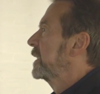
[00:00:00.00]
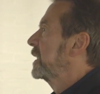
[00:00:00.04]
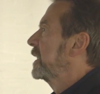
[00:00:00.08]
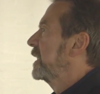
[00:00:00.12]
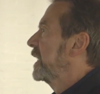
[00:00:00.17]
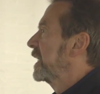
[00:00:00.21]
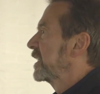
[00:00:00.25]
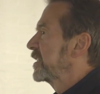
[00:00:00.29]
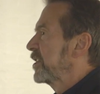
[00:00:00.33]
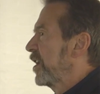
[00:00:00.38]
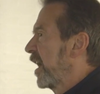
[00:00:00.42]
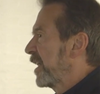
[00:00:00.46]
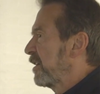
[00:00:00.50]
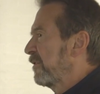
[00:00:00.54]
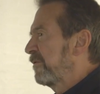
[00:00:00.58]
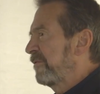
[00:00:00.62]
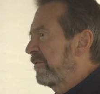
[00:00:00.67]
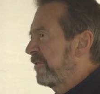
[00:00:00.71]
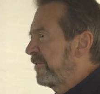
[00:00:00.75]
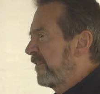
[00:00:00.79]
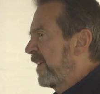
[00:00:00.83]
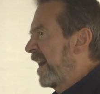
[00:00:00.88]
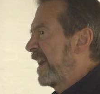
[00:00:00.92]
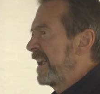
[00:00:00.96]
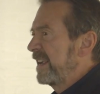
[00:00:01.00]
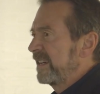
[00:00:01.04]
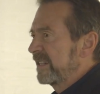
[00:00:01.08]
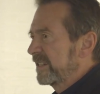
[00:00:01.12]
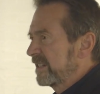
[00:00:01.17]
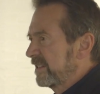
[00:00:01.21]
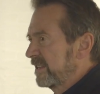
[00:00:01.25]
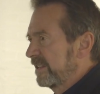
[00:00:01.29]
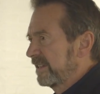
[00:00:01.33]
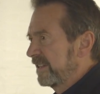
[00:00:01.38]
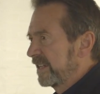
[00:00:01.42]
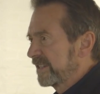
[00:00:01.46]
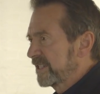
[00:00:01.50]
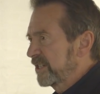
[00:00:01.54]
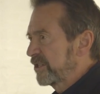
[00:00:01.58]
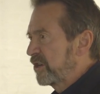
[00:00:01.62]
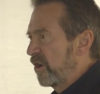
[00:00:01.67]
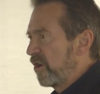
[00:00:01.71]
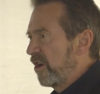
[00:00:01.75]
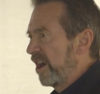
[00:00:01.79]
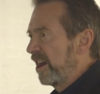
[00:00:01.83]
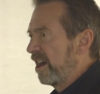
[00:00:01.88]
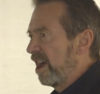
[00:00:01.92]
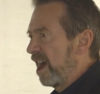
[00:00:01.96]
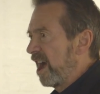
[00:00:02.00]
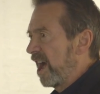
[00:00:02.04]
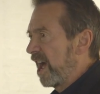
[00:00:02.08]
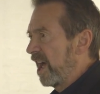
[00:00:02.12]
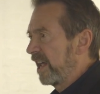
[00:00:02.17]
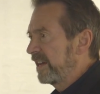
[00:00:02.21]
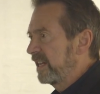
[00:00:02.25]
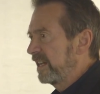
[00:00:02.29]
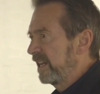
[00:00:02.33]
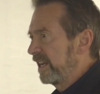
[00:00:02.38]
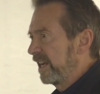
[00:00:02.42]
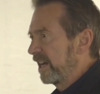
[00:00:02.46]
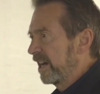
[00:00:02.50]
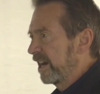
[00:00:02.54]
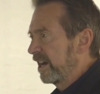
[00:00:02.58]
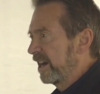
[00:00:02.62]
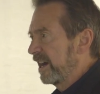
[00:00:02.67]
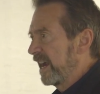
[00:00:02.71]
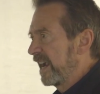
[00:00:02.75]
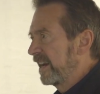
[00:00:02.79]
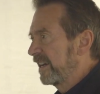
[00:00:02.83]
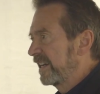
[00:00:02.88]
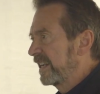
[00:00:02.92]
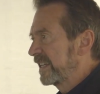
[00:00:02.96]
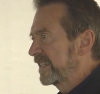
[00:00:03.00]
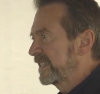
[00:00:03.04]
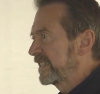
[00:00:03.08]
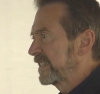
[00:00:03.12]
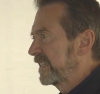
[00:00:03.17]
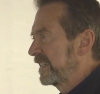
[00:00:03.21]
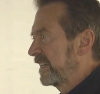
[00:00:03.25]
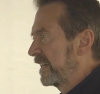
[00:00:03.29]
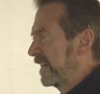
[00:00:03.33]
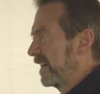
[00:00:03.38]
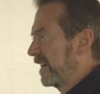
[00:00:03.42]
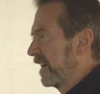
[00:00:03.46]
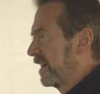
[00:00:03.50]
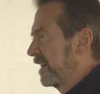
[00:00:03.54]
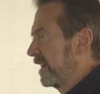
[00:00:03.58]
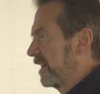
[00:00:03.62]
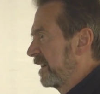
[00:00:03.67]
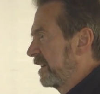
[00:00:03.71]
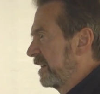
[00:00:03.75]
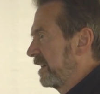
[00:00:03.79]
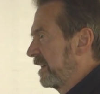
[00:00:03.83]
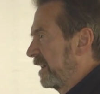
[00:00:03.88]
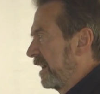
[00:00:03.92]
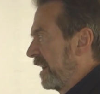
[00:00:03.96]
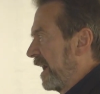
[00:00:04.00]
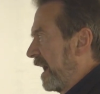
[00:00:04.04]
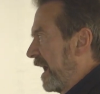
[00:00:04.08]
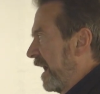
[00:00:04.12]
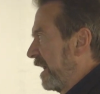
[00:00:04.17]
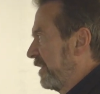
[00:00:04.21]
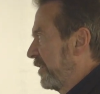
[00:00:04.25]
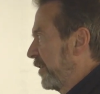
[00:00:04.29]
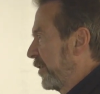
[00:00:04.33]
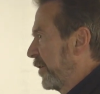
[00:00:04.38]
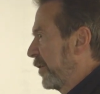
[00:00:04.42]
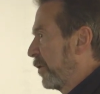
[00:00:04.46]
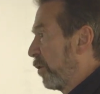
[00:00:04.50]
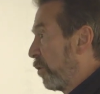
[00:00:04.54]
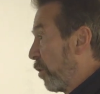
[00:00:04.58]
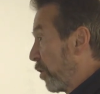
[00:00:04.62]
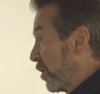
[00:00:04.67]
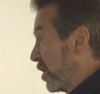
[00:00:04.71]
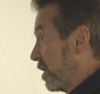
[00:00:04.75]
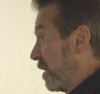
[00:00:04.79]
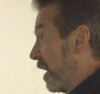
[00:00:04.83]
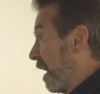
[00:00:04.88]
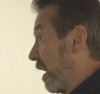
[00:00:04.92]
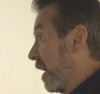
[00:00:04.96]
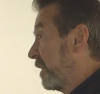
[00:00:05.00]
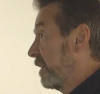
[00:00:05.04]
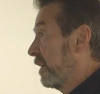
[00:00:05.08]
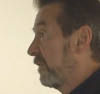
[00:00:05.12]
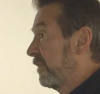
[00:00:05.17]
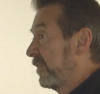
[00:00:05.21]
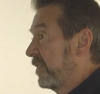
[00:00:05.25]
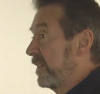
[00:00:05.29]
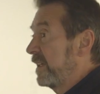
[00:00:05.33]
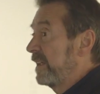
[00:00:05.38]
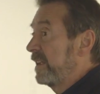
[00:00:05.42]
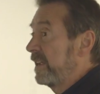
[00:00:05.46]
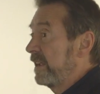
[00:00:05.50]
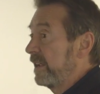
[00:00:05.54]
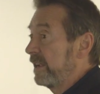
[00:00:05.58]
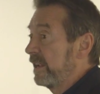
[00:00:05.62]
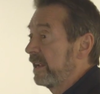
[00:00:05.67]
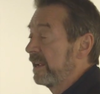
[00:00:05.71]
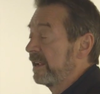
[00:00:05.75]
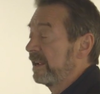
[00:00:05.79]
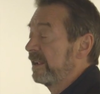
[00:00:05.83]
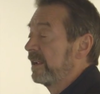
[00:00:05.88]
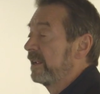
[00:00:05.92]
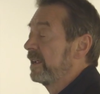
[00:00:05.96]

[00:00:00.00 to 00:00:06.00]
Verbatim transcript: it's not a fight that's going on here, and it's neither or none of the